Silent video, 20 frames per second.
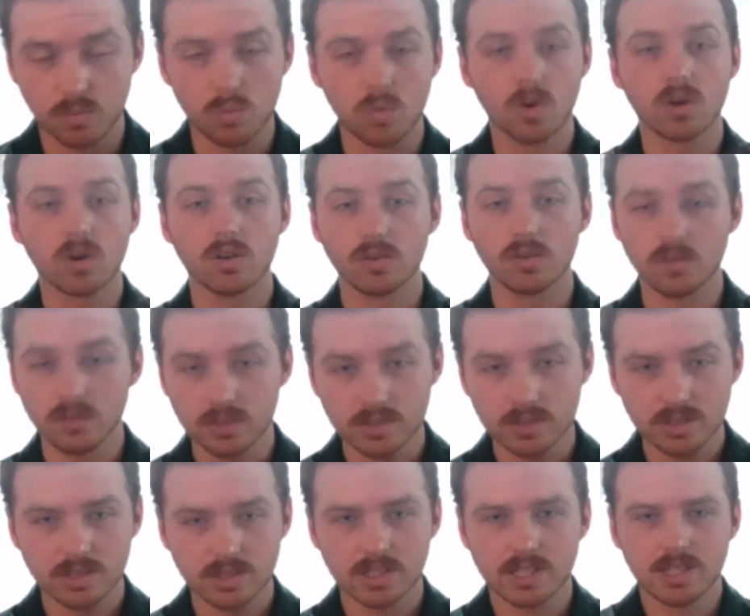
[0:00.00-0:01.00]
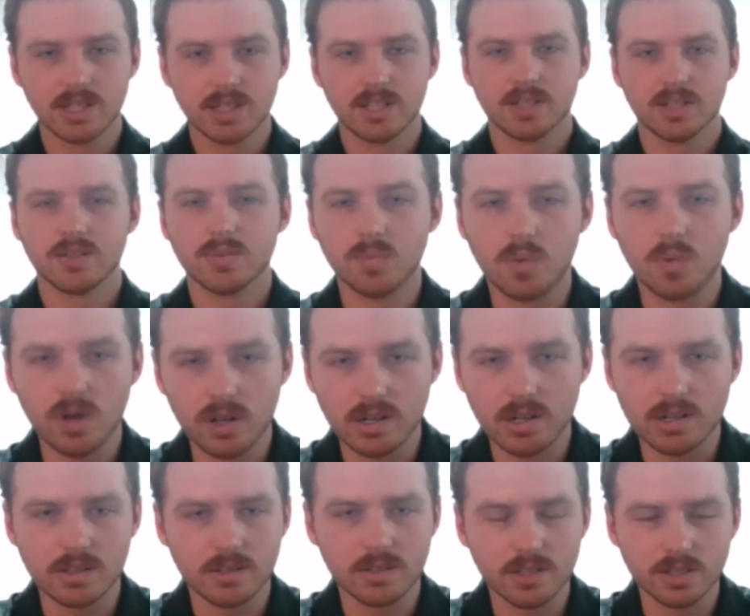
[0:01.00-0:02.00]
world,
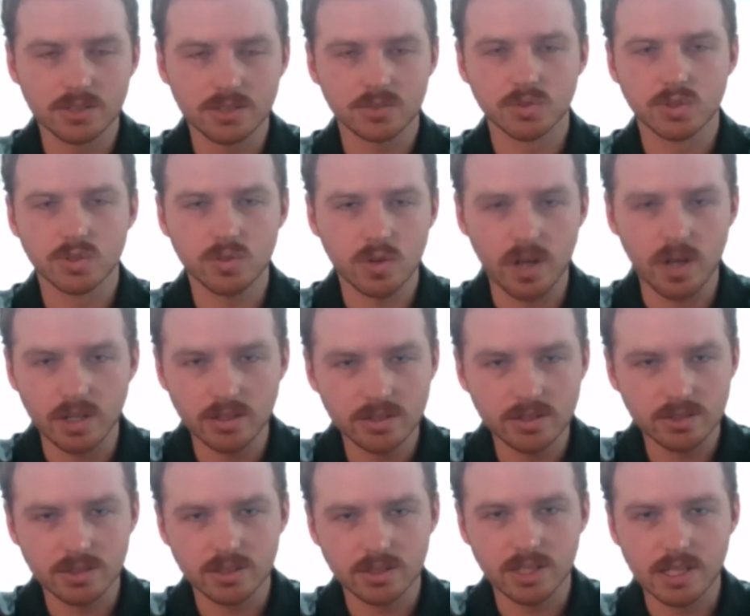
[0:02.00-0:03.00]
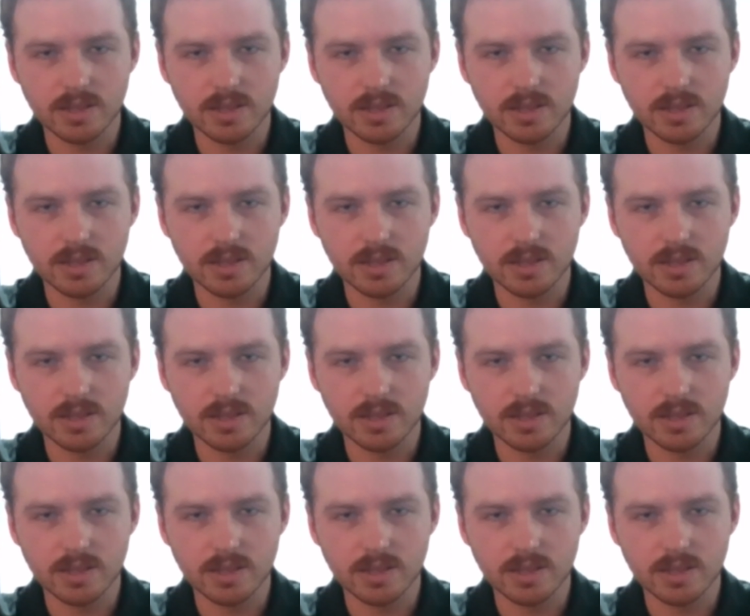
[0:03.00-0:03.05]
one, is through Christ.